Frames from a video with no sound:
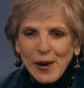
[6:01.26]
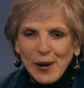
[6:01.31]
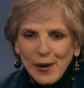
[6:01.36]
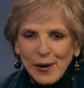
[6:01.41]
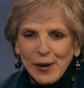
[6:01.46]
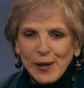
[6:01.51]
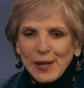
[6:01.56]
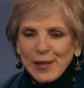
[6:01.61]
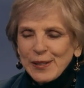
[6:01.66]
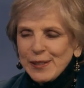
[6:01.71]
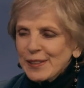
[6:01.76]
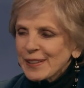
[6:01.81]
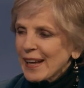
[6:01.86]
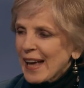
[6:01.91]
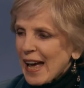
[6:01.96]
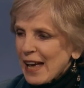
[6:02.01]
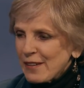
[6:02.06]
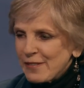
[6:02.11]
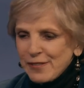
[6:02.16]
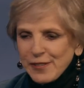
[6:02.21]
all your
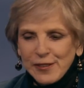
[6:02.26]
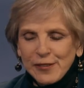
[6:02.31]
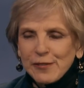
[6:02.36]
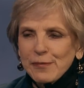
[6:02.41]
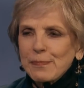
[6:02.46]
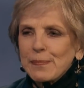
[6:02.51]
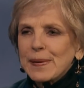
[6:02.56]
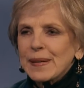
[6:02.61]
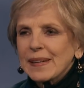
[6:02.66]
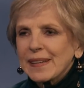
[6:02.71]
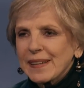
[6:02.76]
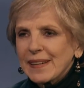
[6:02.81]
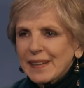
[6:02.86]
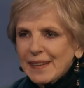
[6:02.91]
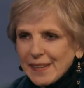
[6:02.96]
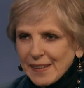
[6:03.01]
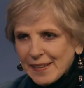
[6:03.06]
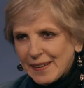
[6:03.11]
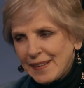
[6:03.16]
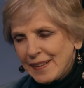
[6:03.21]
life you've been
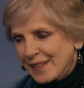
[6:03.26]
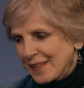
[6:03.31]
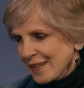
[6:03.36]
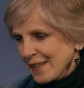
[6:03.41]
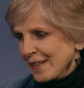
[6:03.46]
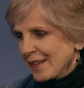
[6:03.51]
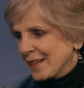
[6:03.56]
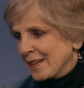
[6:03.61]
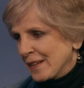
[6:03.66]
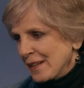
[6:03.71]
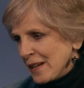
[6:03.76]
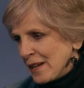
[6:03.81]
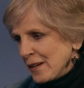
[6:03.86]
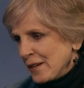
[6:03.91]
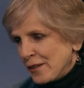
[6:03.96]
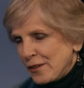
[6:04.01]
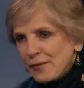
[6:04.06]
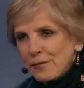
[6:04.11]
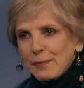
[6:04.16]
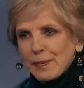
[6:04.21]
a, a,
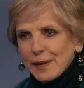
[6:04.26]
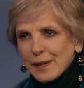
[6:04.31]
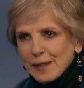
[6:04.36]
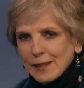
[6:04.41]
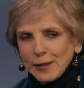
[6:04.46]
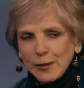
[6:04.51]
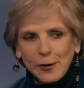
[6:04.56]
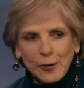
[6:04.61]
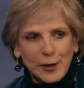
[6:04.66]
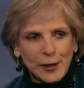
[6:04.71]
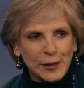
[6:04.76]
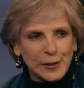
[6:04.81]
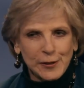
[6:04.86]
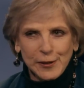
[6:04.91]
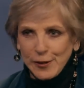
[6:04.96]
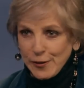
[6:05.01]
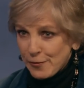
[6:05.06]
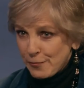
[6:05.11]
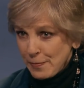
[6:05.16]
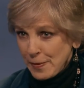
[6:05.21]
you've been a lawyer,
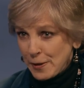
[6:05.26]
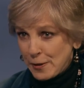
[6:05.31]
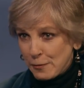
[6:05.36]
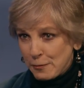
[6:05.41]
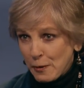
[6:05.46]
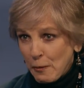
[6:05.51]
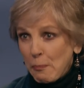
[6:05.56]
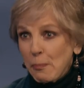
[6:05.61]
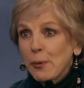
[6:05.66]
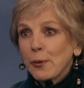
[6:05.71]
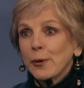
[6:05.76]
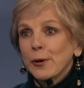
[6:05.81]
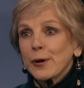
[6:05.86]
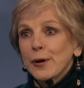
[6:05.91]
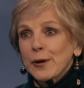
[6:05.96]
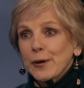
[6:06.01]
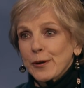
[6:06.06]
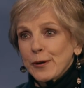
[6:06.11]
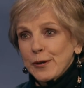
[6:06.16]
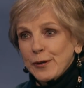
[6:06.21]
you've been a
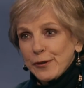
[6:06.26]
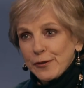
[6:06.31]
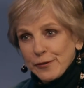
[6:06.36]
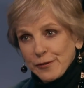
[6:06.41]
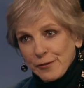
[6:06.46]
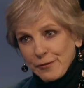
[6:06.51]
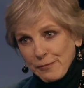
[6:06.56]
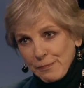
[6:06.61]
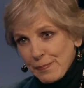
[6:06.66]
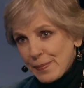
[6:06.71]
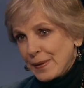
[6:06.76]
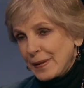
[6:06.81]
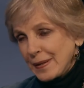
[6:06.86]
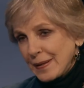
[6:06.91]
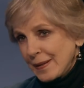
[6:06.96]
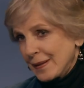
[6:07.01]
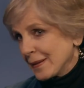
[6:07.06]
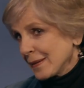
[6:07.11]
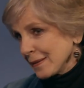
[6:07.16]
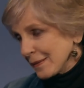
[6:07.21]
reporter, you've been
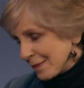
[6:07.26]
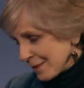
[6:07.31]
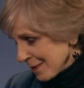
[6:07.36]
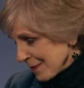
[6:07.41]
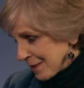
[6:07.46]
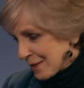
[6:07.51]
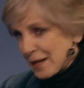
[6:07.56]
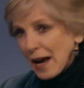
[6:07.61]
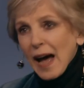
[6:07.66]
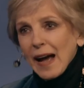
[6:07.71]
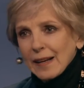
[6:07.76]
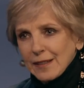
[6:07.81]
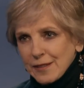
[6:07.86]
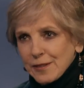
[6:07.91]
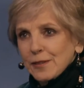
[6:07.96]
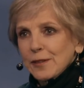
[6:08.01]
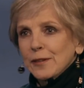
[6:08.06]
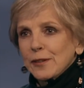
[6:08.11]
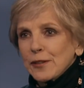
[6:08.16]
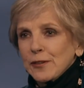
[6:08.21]
a
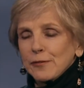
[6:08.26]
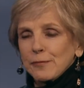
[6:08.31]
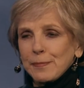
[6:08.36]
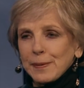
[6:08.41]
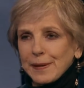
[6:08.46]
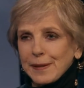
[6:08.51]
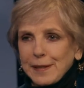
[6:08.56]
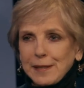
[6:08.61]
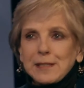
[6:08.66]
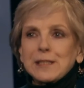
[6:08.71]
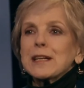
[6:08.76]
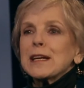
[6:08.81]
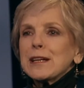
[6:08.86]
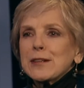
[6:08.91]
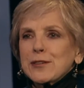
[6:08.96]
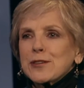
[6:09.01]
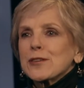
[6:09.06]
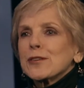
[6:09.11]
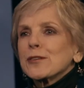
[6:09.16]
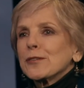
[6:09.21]
doctor, you've been a
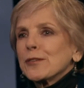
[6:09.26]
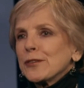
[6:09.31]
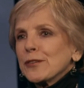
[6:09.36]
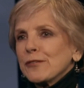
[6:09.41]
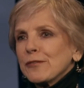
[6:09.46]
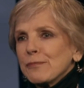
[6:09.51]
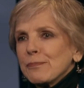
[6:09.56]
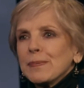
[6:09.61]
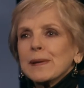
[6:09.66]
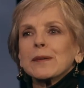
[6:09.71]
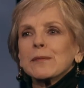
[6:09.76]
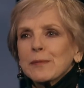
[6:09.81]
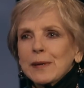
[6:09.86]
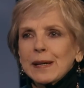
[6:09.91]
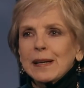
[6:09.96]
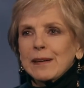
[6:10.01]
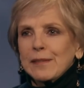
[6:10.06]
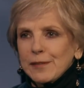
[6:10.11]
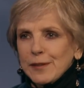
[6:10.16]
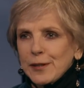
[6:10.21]
teacher, you've been
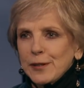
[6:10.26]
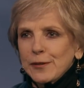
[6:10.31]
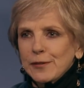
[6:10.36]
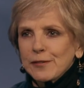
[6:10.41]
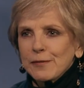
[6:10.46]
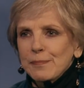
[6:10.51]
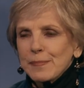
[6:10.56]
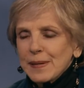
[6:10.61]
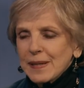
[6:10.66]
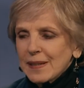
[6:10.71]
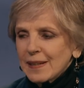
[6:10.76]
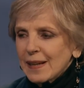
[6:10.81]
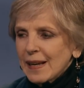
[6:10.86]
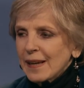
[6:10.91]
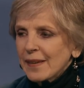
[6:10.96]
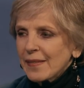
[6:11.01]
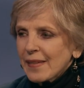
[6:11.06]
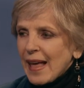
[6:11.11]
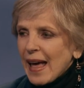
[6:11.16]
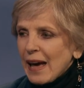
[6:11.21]
whatever you've been,
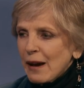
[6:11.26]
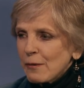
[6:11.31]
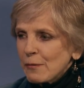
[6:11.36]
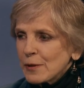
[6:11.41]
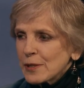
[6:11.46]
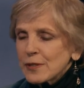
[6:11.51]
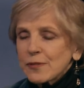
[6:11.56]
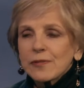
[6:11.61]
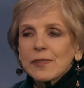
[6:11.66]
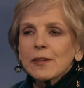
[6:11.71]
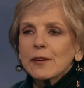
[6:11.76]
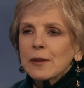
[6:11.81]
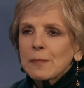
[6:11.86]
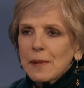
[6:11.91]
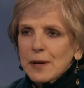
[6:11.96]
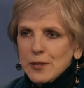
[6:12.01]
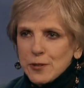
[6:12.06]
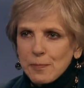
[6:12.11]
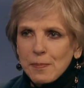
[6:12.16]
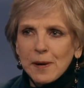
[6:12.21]
and that was very
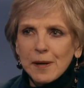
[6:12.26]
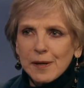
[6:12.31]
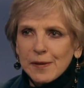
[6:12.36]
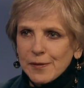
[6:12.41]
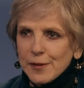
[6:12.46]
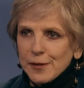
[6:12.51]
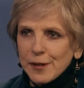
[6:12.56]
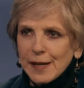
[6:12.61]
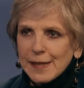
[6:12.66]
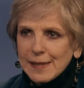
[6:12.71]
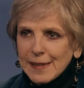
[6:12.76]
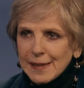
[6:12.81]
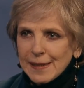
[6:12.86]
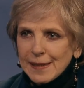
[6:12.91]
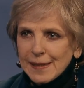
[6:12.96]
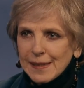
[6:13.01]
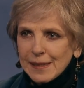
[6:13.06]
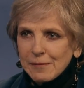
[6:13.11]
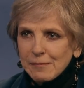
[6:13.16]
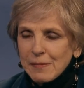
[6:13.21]
much part of your
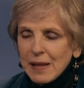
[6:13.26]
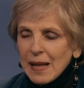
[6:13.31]
identity.